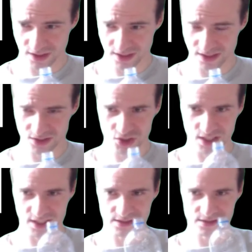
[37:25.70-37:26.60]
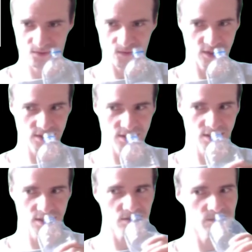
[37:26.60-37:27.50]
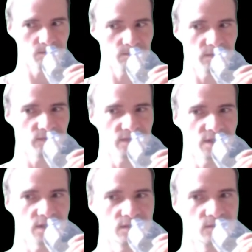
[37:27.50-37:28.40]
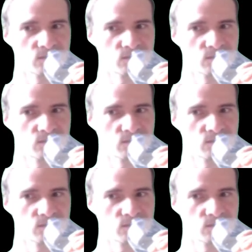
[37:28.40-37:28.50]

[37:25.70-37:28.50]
10, jack has the worst hand, by far.